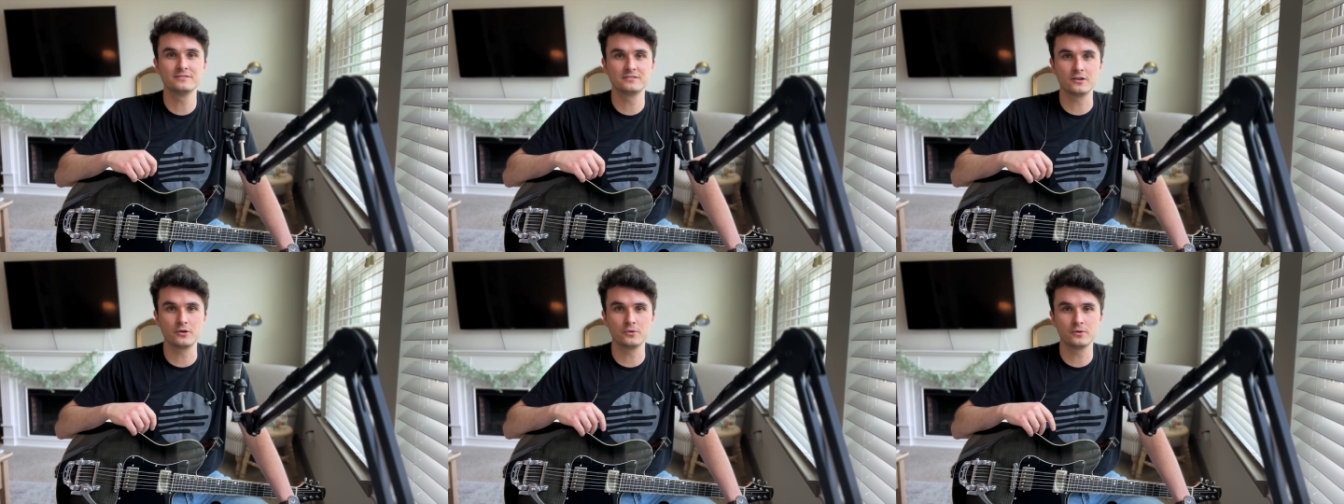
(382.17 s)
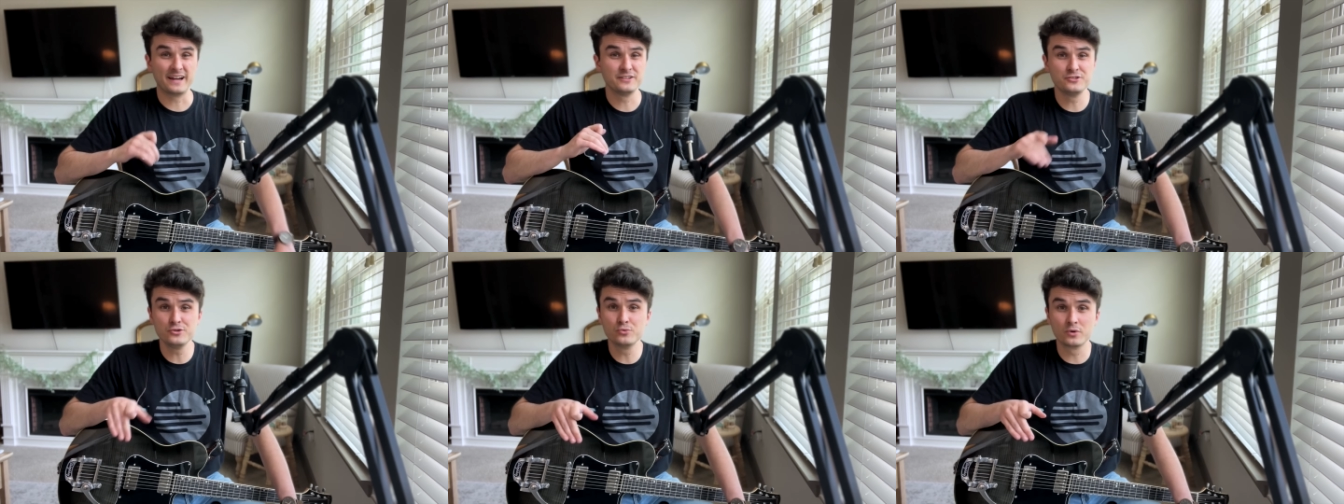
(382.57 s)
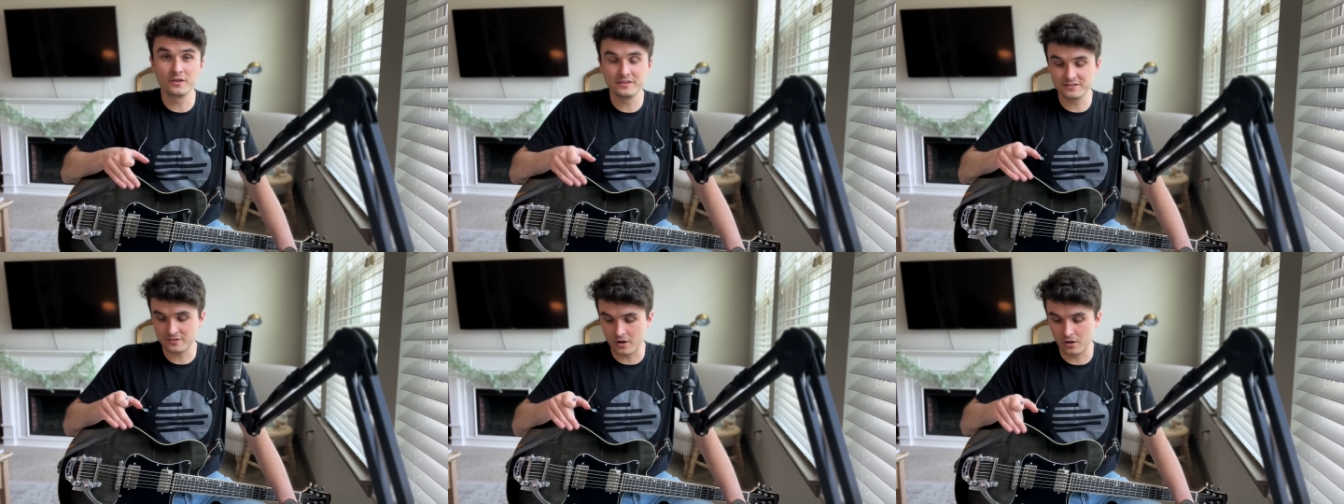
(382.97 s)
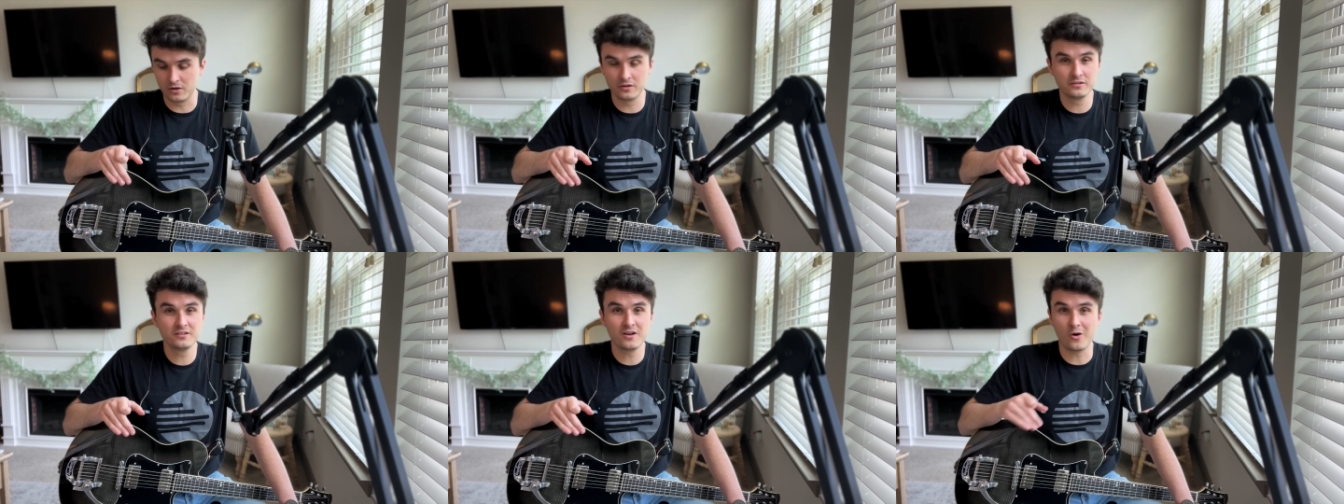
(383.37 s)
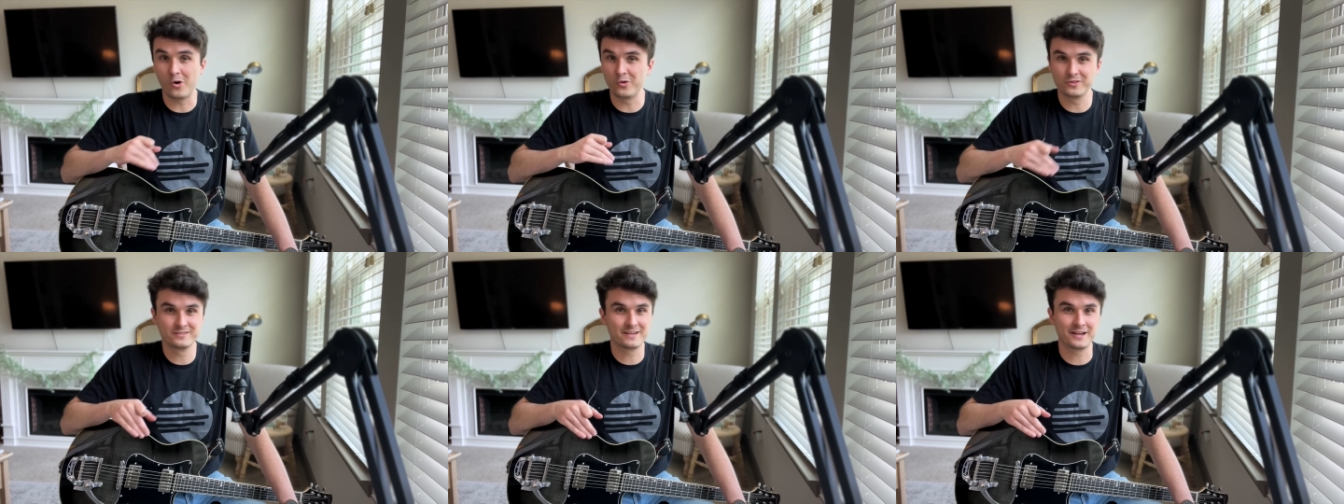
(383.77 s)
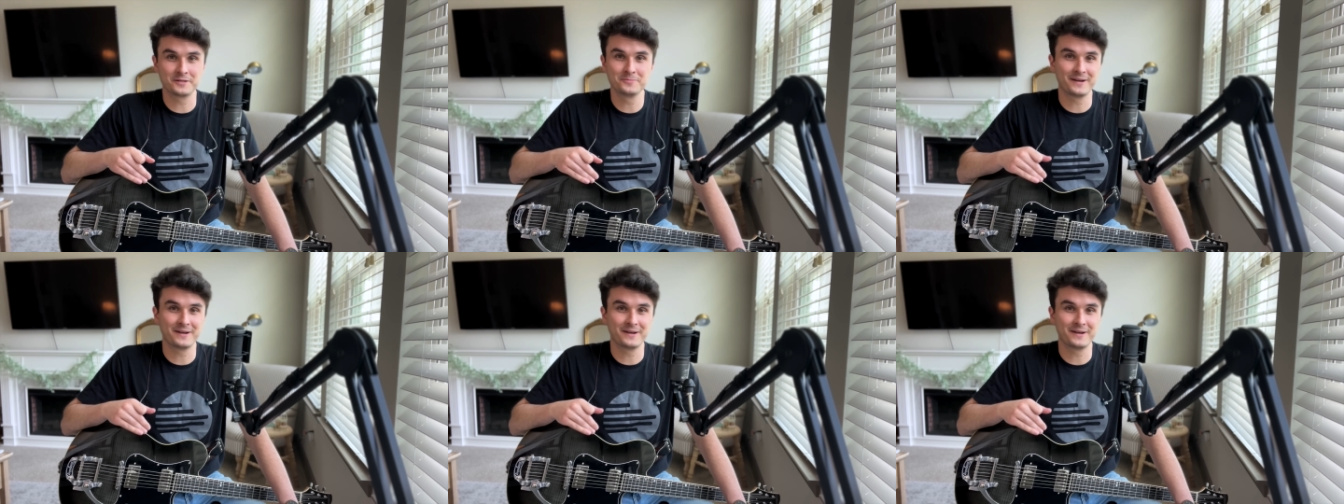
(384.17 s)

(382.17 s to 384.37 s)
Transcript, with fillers: So I do run this on all the time.